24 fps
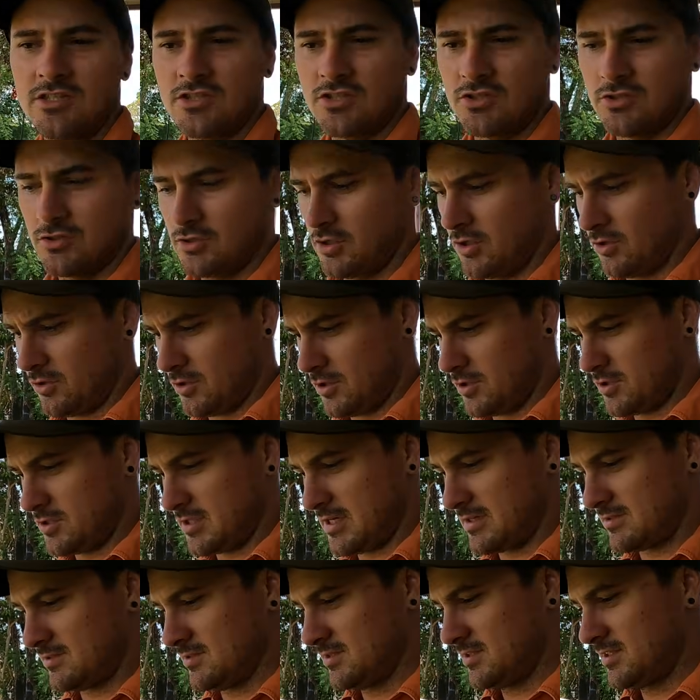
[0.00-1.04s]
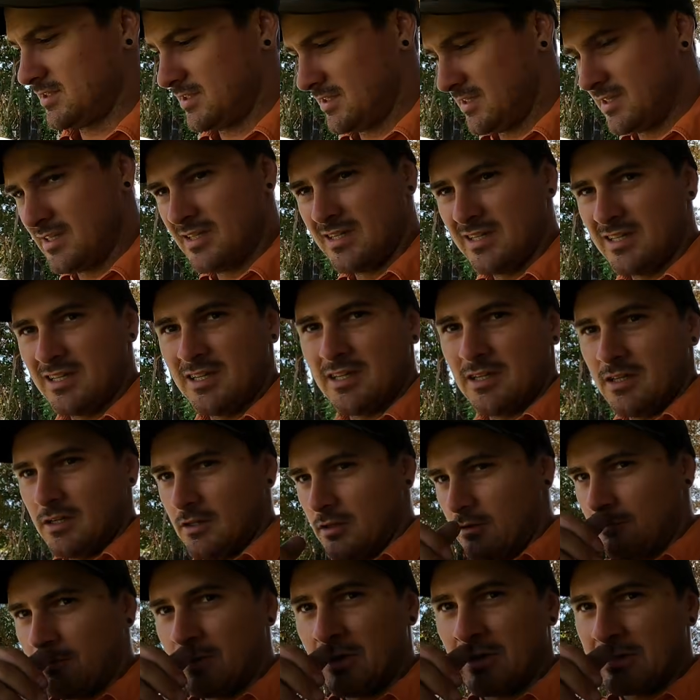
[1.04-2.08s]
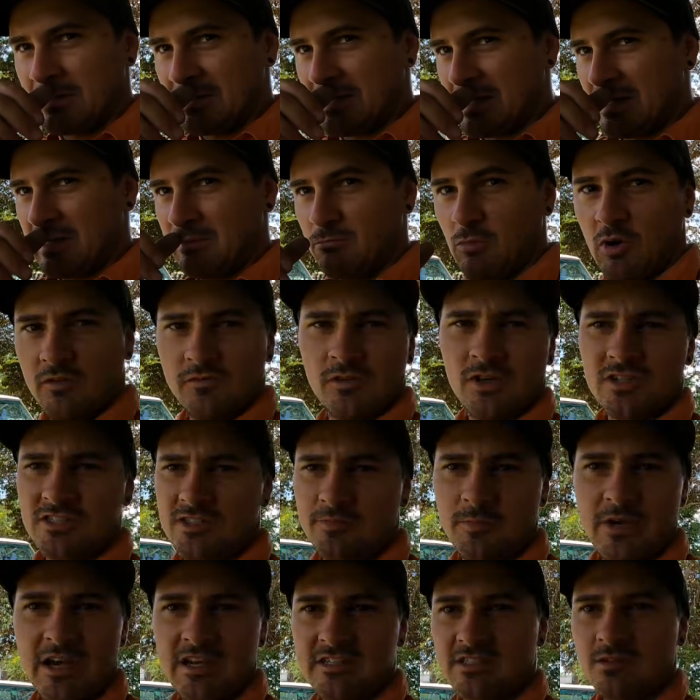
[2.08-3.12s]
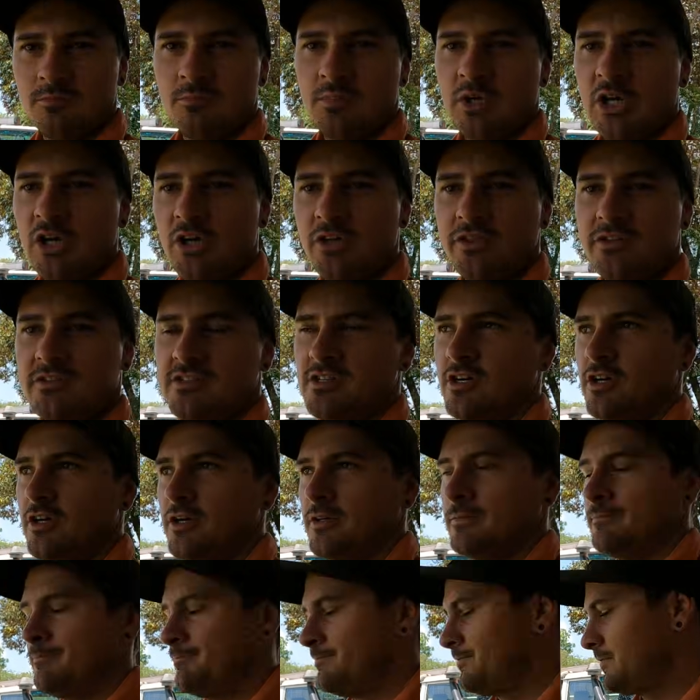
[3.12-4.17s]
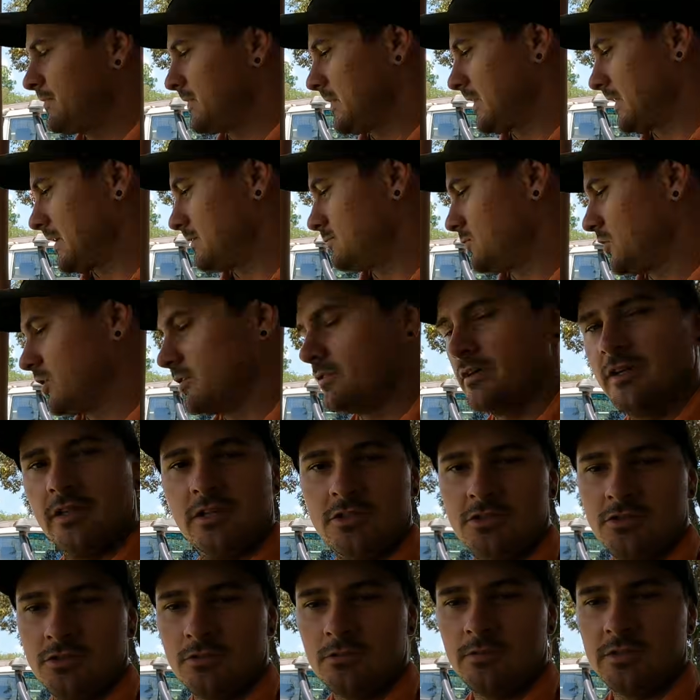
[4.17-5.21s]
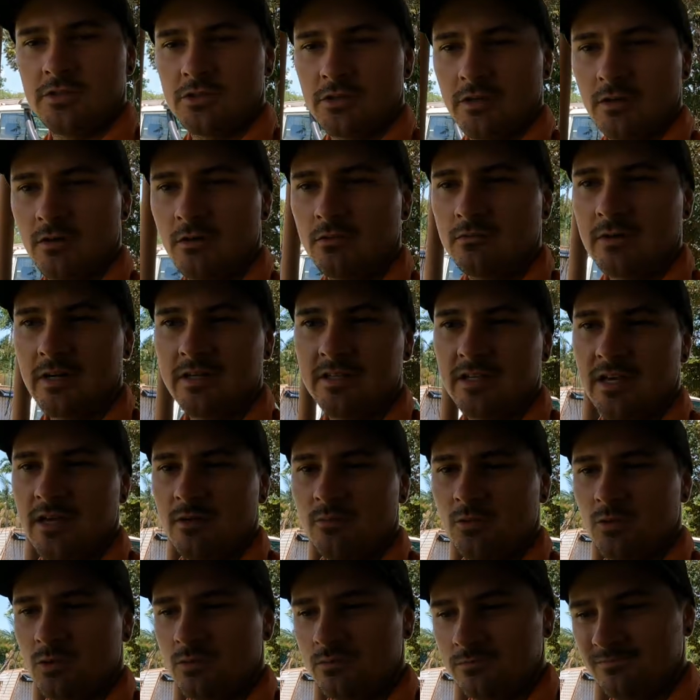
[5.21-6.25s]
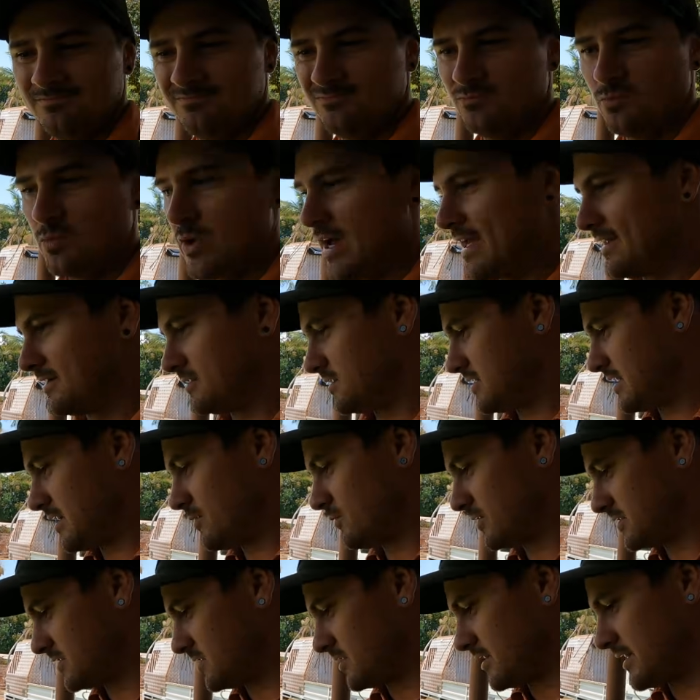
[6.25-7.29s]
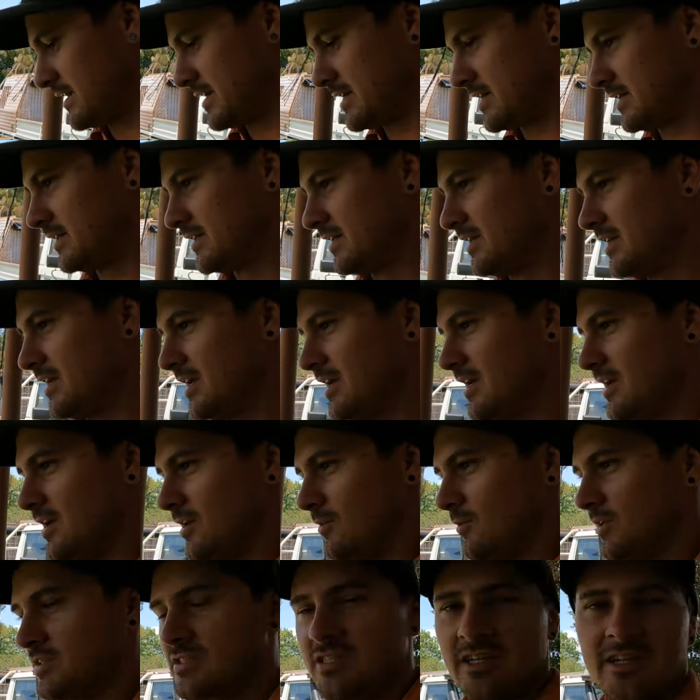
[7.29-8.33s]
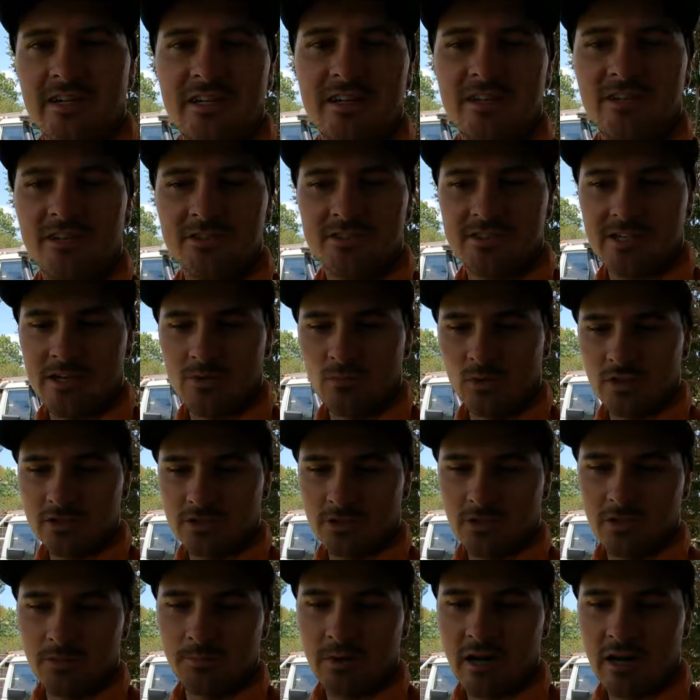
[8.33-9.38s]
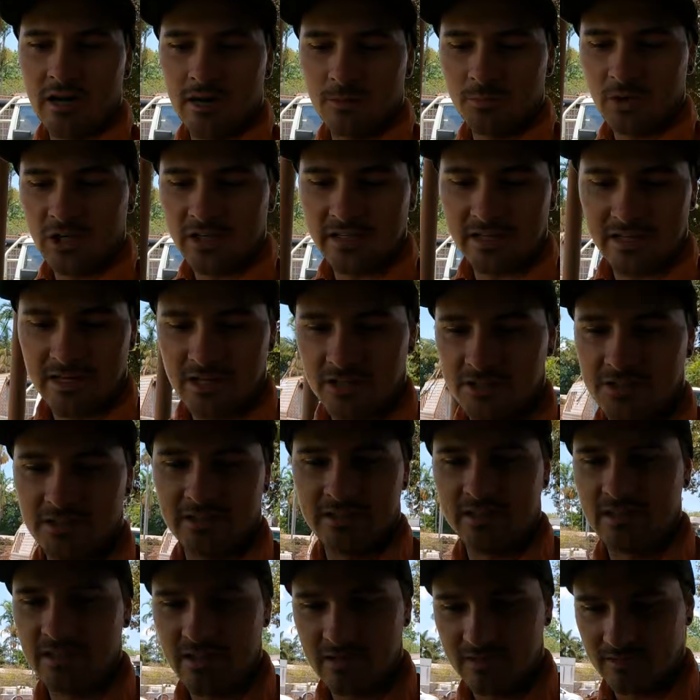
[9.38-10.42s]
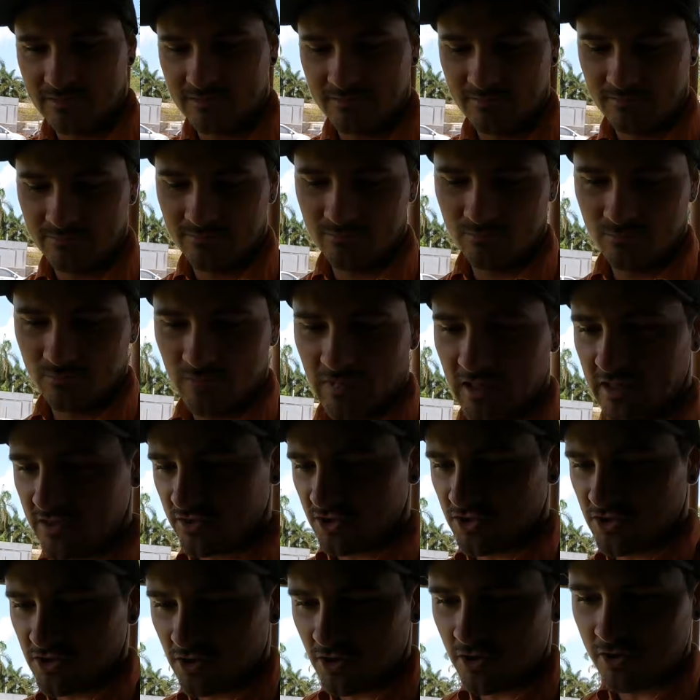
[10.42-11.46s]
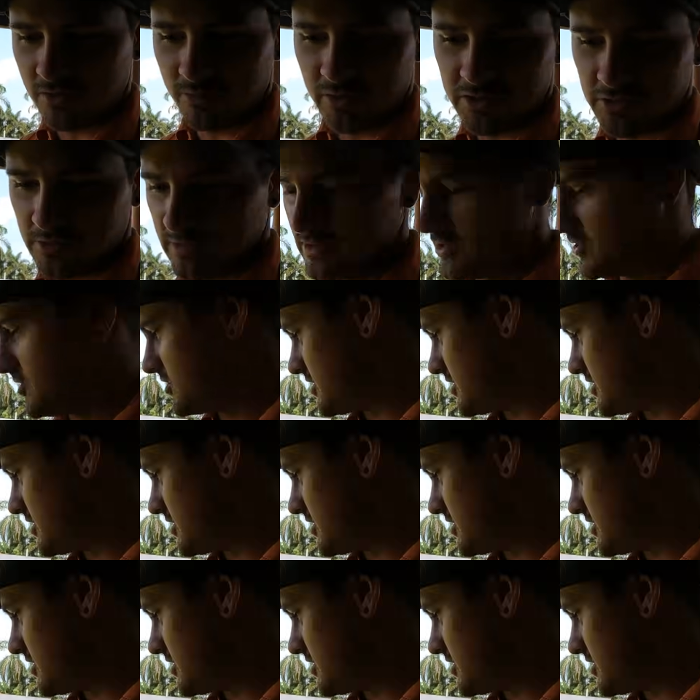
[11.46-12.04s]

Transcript: to suit the cruiser. I've got spares of both, so not really sure which one I'll run yet. We'll wait and see. Once I get it, I'll see what type of hub I can actually get in stock, which one's